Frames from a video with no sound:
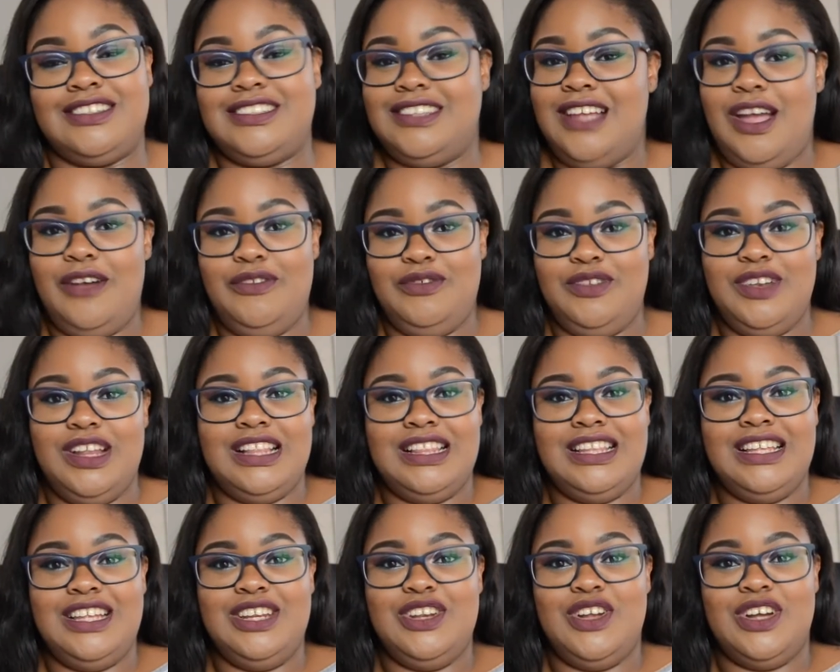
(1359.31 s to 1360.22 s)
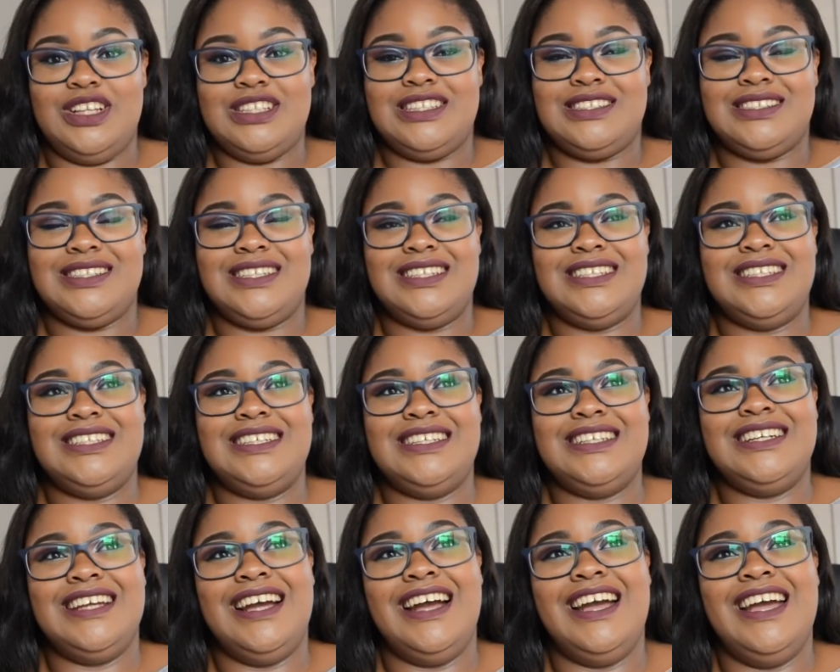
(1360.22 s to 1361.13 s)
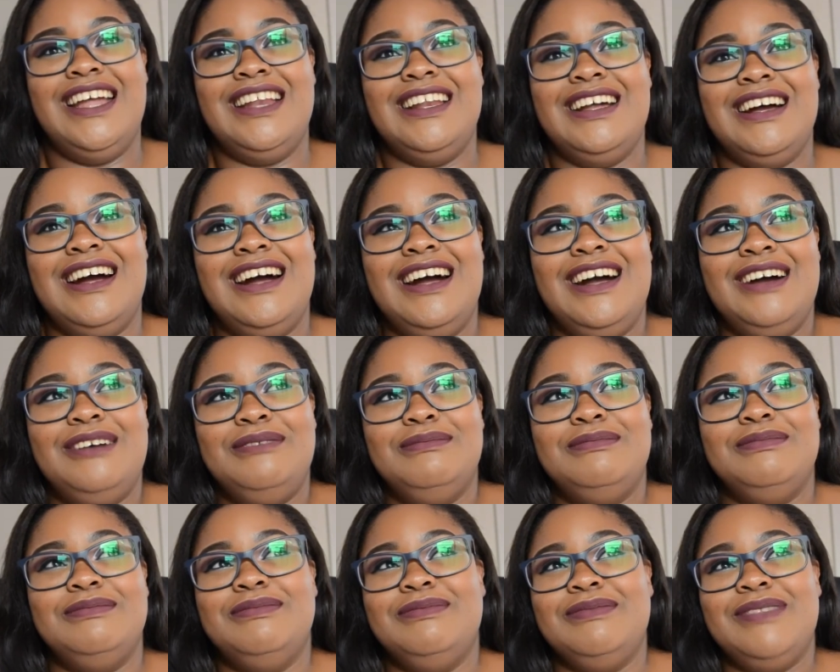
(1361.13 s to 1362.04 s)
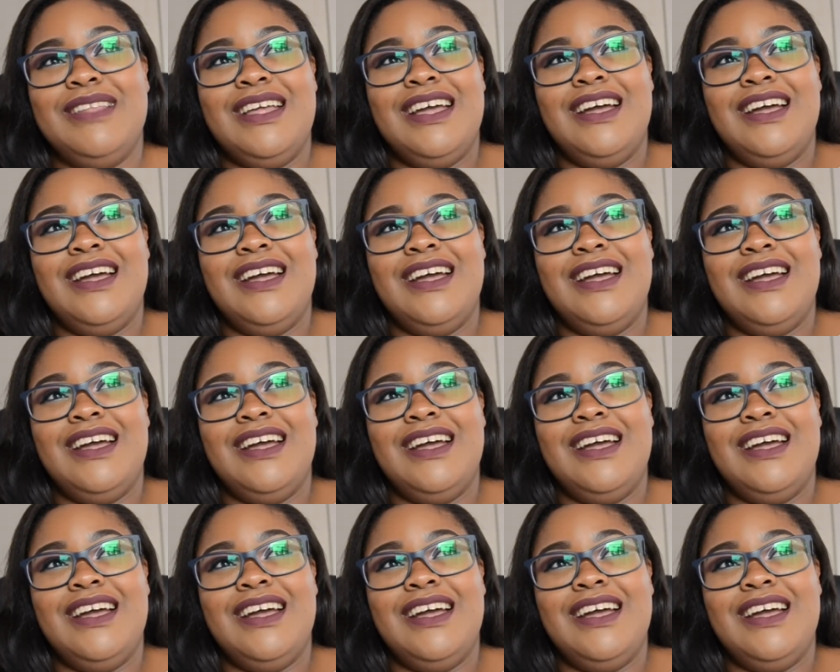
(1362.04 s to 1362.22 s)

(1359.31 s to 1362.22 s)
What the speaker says: definitely not skinny, and I'm